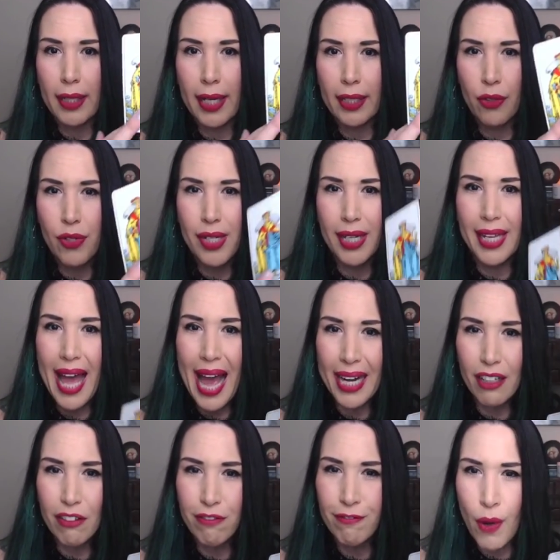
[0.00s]
Like there's a lack
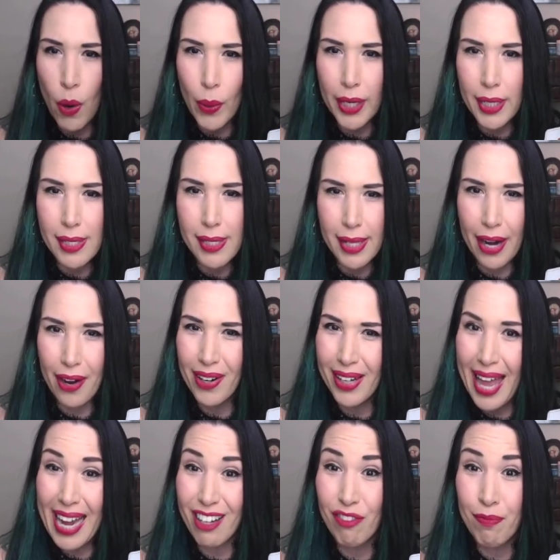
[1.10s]
of focus there, a
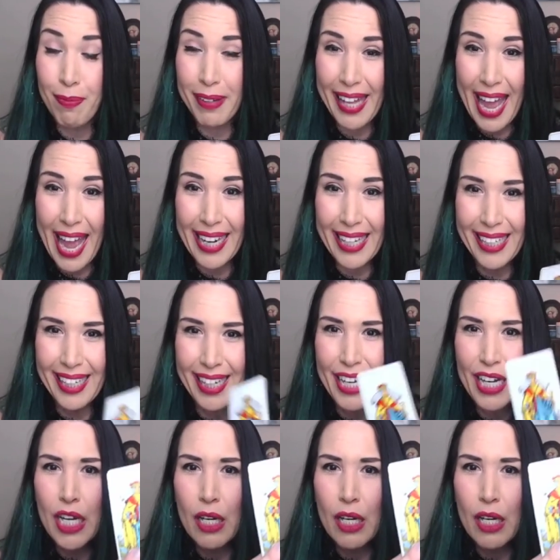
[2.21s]
lack of planning,